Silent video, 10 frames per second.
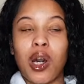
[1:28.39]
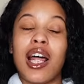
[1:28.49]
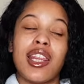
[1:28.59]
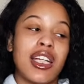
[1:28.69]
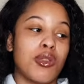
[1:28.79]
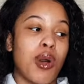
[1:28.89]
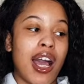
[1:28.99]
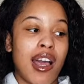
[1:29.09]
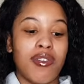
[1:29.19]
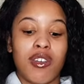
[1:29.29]
And that's
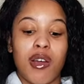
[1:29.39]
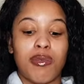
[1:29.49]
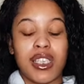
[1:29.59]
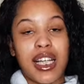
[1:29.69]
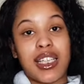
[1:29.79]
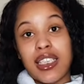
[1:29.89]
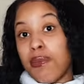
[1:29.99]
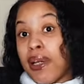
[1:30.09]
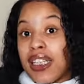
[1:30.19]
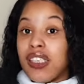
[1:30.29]
why I've decided to
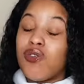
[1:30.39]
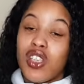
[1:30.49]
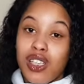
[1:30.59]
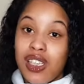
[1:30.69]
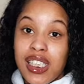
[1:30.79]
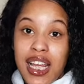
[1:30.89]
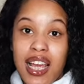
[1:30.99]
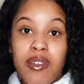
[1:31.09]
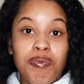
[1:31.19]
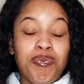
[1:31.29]
make this video
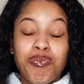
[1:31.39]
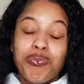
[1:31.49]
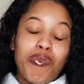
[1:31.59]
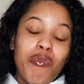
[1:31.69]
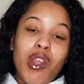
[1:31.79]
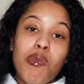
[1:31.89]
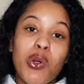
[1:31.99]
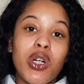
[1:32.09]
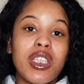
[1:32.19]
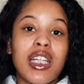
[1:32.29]
today,
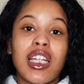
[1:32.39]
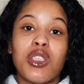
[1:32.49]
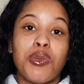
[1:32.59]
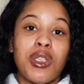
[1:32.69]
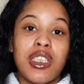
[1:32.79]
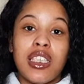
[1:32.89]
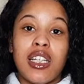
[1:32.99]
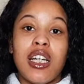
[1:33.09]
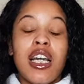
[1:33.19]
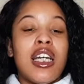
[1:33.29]
because I just wanted to
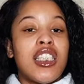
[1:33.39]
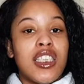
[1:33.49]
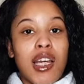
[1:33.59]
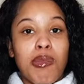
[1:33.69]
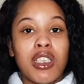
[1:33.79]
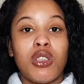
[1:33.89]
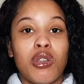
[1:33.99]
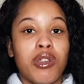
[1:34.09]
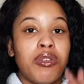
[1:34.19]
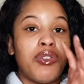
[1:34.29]
share my
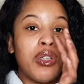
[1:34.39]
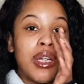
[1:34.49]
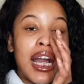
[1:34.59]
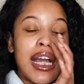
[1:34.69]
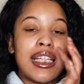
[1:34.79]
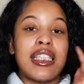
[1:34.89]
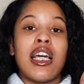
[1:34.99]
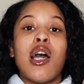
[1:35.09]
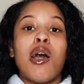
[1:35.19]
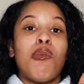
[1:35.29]
story with you guys.
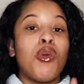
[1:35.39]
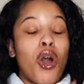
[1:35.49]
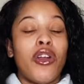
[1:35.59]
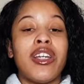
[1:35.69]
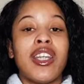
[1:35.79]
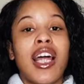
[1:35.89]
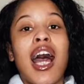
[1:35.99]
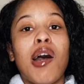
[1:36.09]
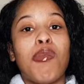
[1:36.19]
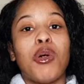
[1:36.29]
Not only
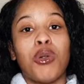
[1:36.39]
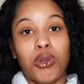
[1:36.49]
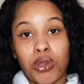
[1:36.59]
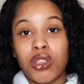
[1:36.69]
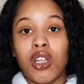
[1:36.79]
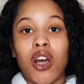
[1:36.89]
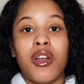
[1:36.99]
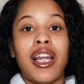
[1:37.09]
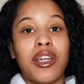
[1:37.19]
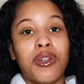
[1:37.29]
that, but also
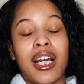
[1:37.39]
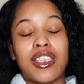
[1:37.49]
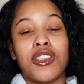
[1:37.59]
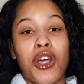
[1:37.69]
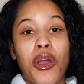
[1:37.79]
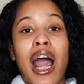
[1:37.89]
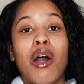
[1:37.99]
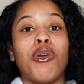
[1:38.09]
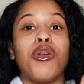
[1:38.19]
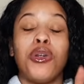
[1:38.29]
let you guys know how
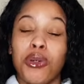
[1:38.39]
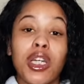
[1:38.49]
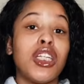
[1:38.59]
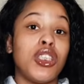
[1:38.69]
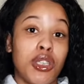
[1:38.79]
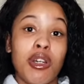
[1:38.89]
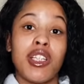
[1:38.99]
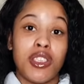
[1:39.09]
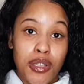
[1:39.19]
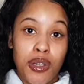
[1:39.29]
you can do it
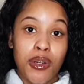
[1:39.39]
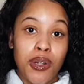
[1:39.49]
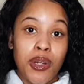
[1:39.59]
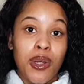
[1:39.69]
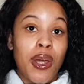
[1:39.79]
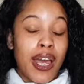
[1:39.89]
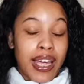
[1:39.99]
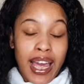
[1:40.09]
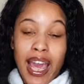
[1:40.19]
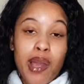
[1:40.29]
too,
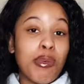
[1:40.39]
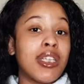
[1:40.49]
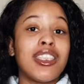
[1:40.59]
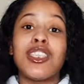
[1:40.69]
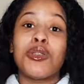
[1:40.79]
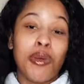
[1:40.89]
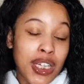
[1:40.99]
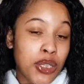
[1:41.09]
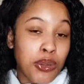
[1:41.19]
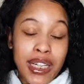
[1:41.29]
okay? Because it's
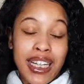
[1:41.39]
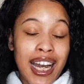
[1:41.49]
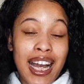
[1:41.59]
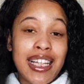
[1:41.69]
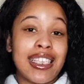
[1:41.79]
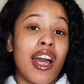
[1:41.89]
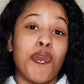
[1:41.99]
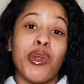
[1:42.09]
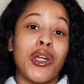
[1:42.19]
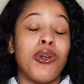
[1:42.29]
2020, guys, and
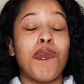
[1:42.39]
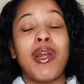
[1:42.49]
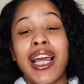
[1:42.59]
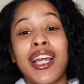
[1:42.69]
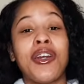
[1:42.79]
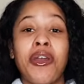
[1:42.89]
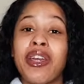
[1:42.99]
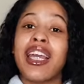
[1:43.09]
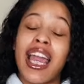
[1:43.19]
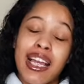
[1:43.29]
we are not playing no
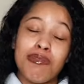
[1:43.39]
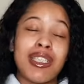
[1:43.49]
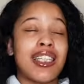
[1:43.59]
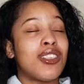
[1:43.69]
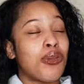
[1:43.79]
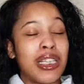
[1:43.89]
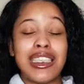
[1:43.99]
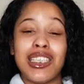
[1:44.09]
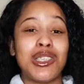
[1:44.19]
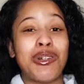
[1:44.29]
games in
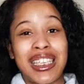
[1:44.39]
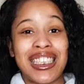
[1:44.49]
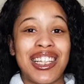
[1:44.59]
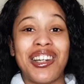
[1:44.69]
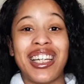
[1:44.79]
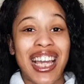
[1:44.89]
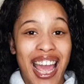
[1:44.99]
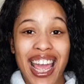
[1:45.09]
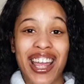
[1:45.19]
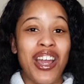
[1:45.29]
2020,
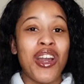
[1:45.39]
okay?